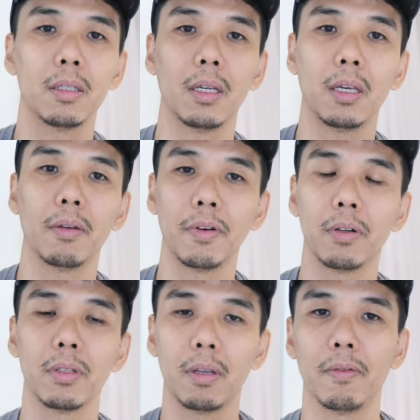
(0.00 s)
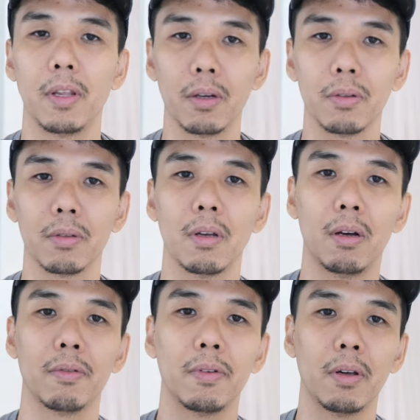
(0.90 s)
taking photos and videos
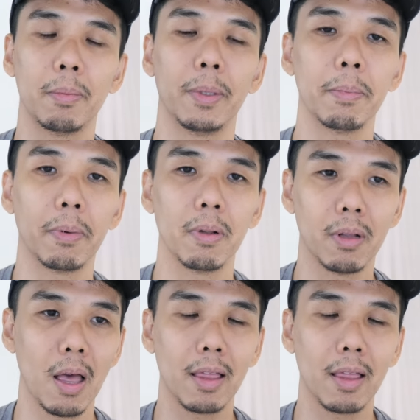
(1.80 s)
of other people,